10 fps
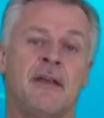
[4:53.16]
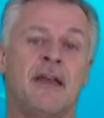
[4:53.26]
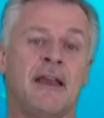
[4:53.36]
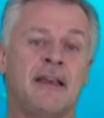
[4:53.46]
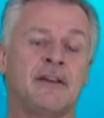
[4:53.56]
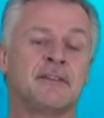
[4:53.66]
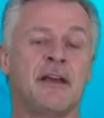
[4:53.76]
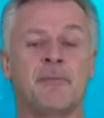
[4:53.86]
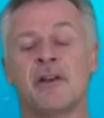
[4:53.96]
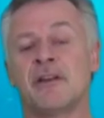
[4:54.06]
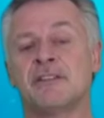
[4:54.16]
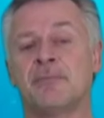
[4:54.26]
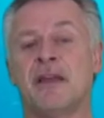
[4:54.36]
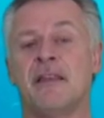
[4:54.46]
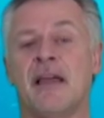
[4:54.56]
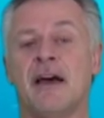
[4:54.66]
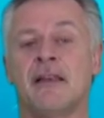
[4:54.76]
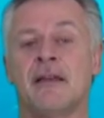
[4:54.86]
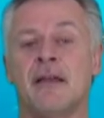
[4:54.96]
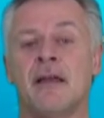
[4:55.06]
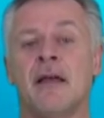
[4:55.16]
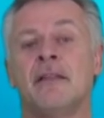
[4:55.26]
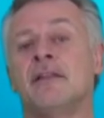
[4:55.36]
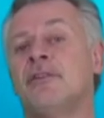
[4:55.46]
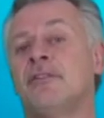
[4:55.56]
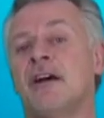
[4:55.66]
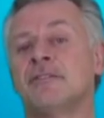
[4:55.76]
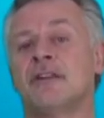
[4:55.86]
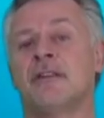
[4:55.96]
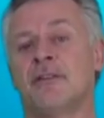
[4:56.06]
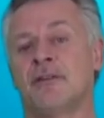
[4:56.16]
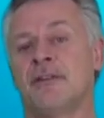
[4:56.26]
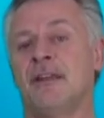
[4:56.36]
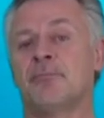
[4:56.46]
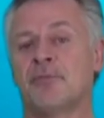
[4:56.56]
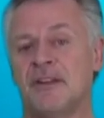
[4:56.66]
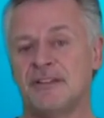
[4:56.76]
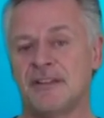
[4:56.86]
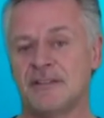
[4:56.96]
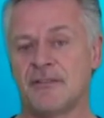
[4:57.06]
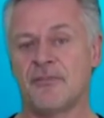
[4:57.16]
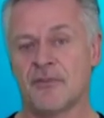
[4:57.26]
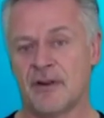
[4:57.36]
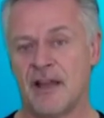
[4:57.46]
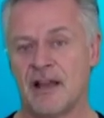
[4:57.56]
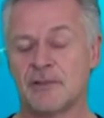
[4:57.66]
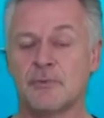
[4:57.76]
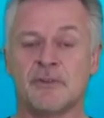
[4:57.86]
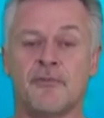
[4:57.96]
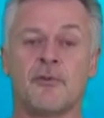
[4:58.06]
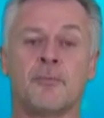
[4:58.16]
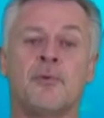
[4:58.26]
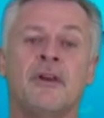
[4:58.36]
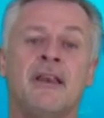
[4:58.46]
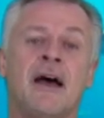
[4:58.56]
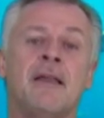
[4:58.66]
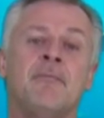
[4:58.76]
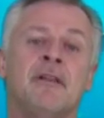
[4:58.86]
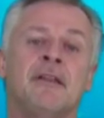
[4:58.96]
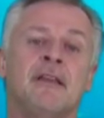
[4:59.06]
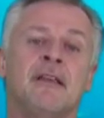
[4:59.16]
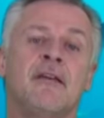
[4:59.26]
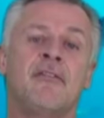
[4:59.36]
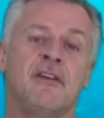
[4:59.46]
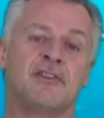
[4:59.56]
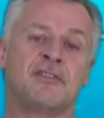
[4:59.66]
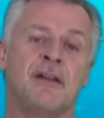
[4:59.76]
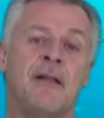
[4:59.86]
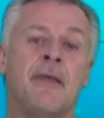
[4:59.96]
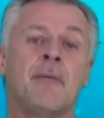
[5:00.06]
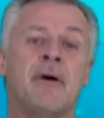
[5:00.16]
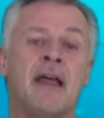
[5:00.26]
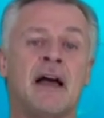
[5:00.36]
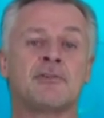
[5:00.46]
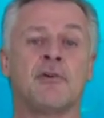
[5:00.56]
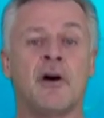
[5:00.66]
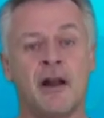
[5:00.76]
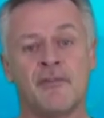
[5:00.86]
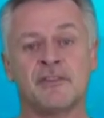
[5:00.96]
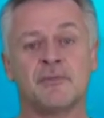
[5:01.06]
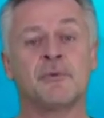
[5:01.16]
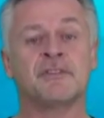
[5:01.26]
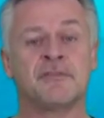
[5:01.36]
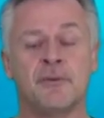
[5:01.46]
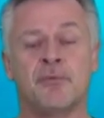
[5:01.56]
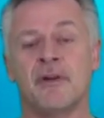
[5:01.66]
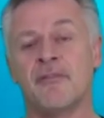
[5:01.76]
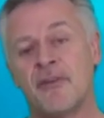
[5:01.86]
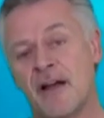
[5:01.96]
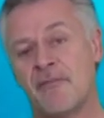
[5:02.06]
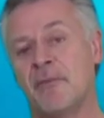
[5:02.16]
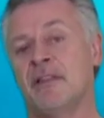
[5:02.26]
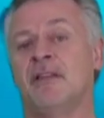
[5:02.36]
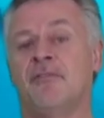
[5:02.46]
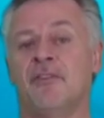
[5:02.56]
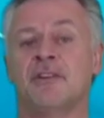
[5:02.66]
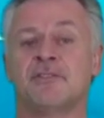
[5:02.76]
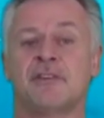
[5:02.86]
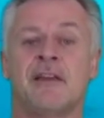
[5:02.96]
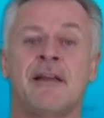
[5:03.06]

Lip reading: And here's how I'm going to explain that. The 2013 preseason forecast was 4.9 million fish, but actual harvest was 3.5 million fish.